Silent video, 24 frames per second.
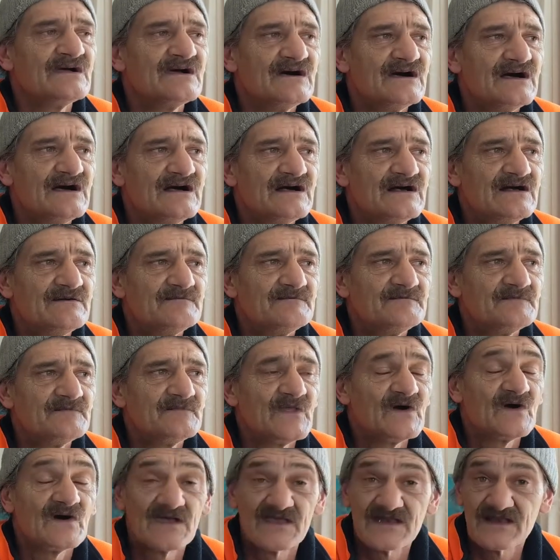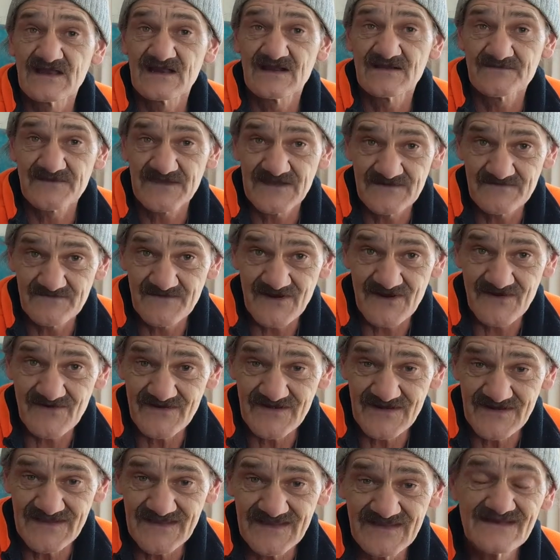I ended up getting
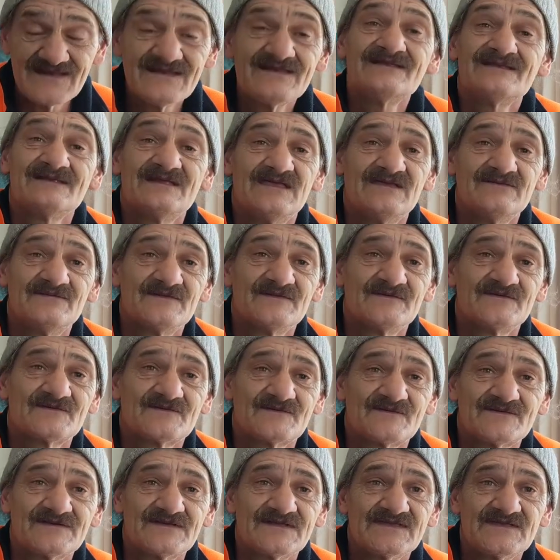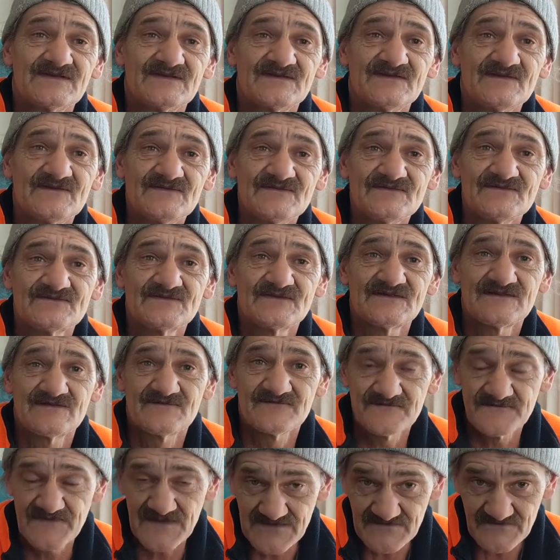married again, having three kids and
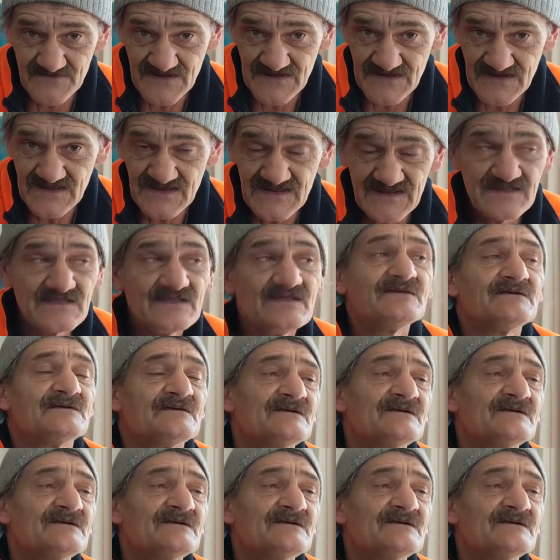a family here